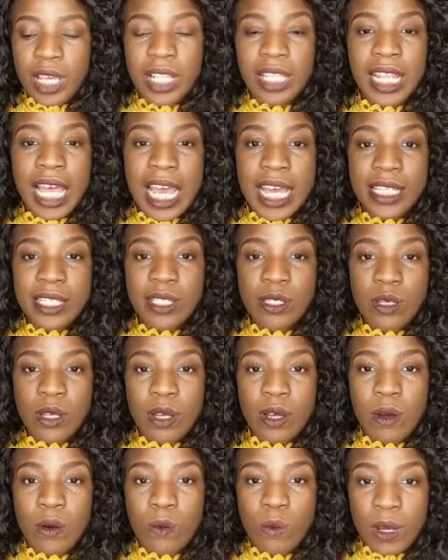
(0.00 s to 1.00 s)
Last
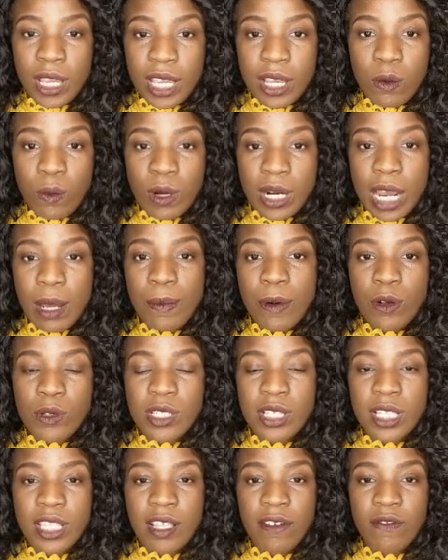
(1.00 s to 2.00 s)
week when I
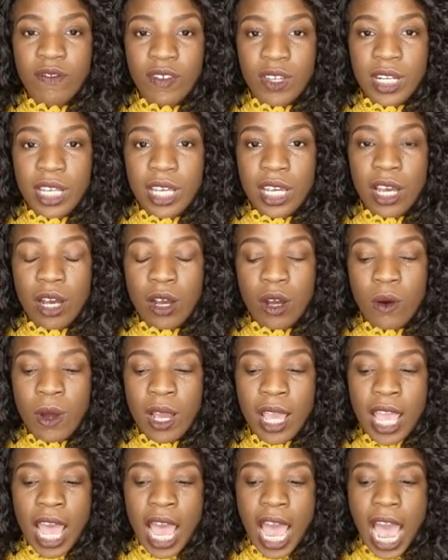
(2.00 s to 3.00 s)
posted the
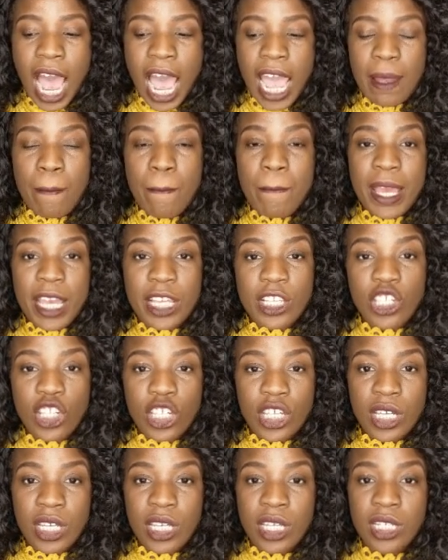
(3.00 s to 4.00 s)
video, I
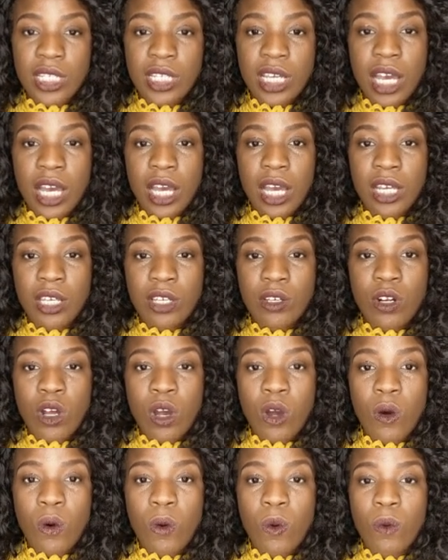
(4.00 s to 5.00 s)
mentioned,
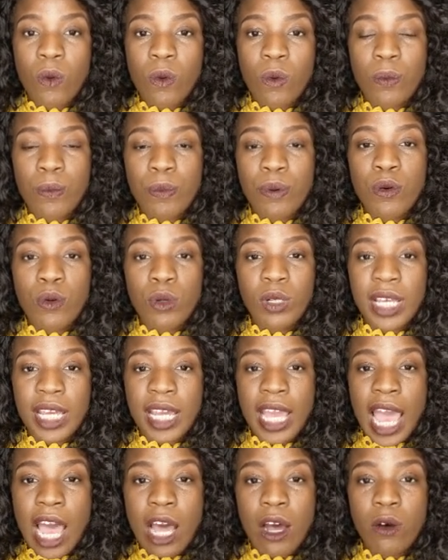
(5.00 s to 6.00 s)

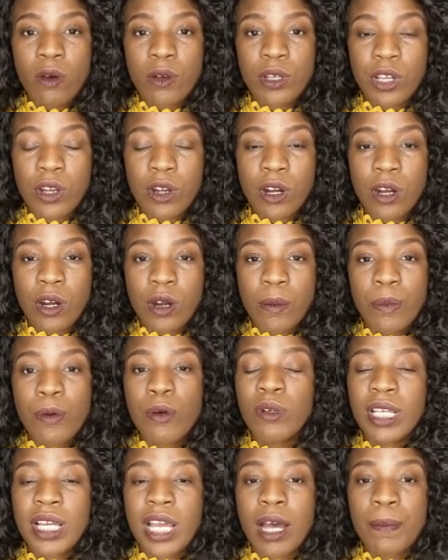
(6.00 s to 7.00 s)
pulling up
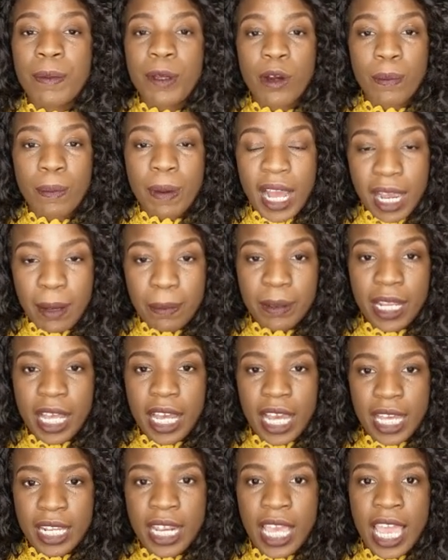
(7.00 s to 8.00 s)
your
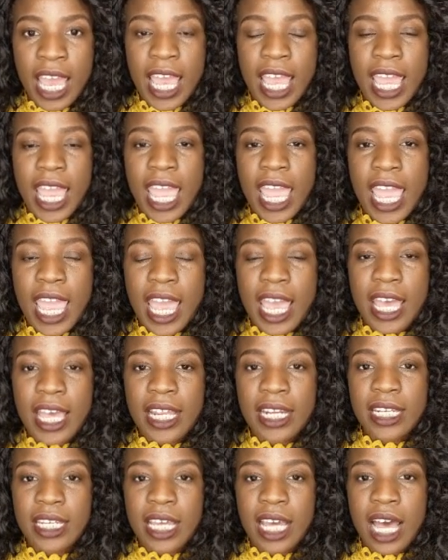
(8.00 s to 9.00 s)
pipeline
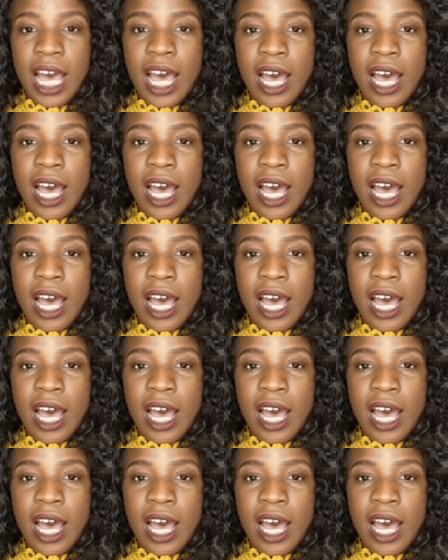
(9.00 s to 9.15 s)
and